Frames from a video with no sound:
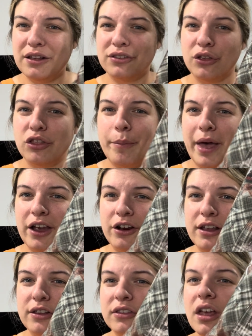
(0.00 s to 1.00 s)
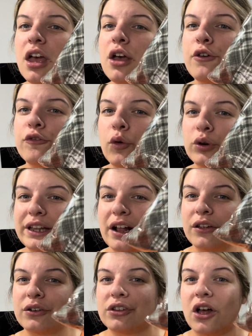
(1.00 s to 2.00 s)
so the buyer is
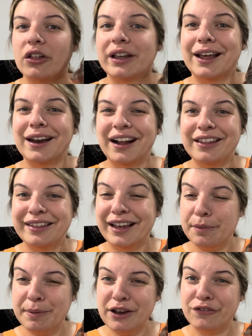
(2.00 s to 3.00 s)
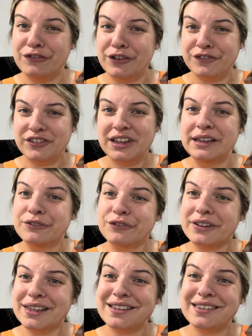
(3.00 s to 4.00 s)
$40 all in, and I think I paid $15 for
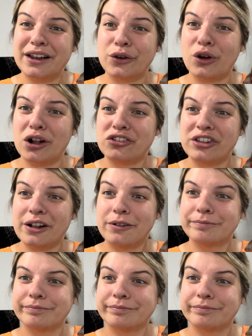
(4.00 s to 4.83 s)
this at a garage sale.